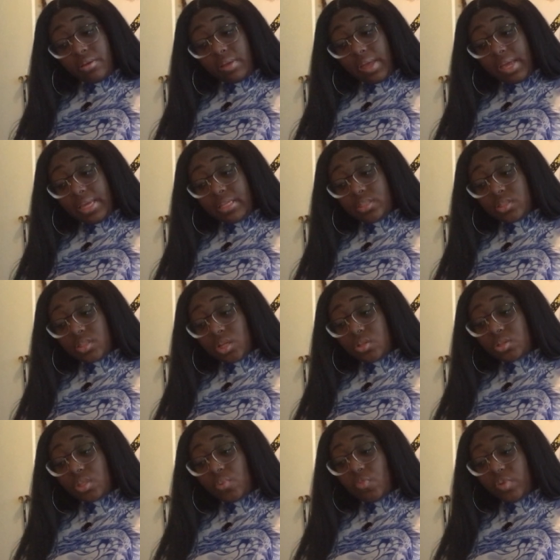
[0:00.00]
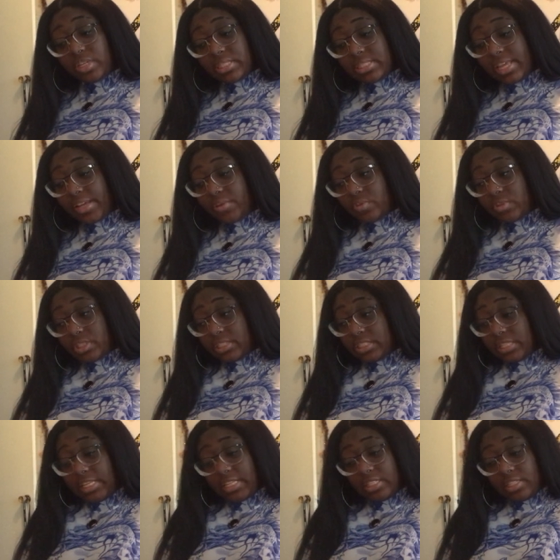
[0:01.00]
Okay, so someone is taking
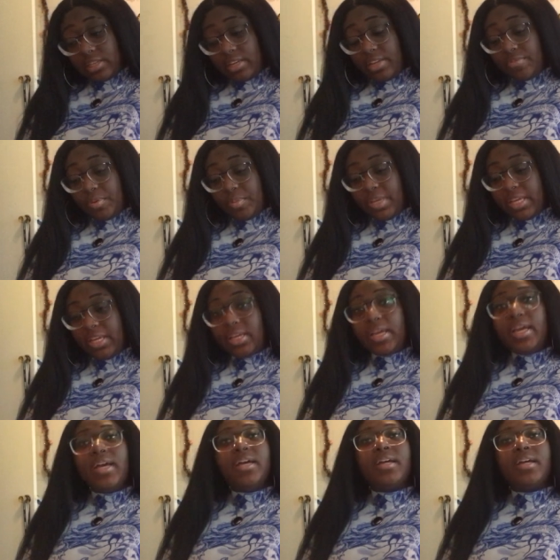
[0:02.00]
this could even be